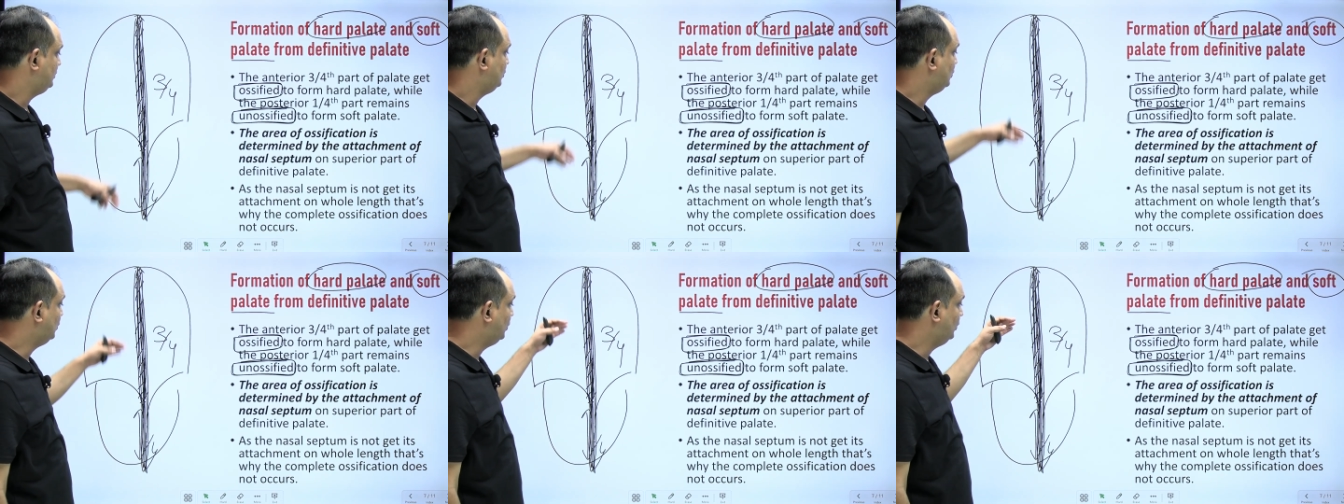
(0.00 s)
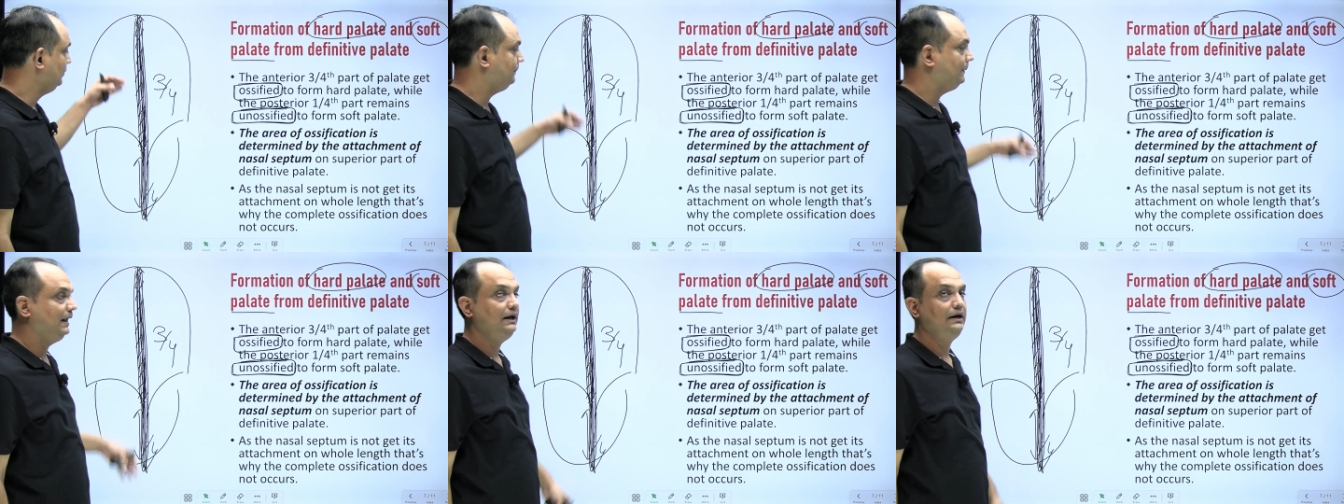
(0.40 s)
The
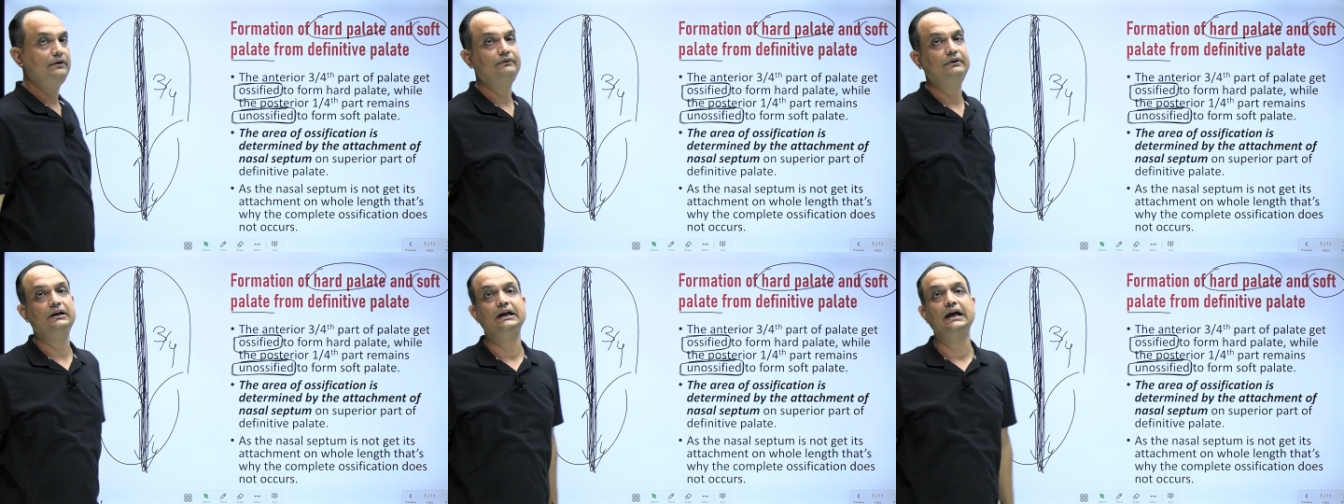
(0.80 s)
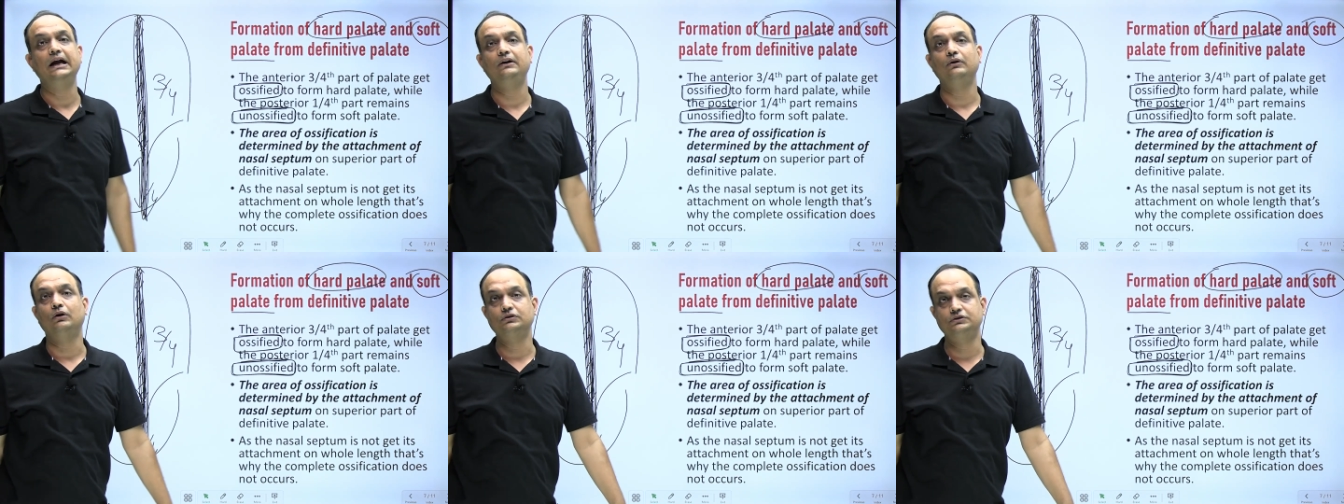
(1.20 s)
whole palate will
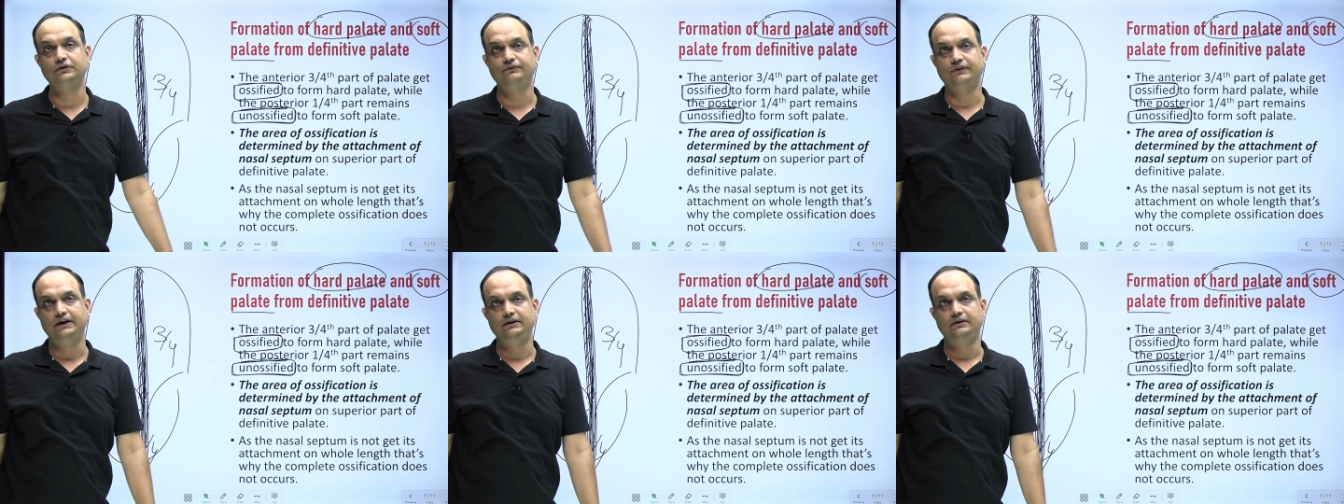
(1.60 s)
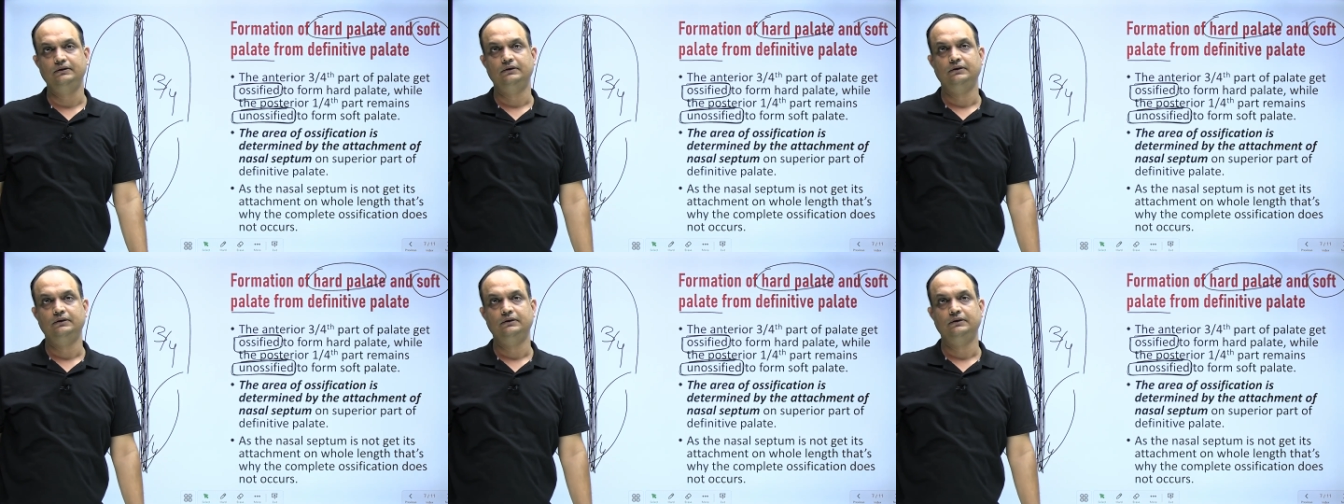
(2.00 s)
get ossified.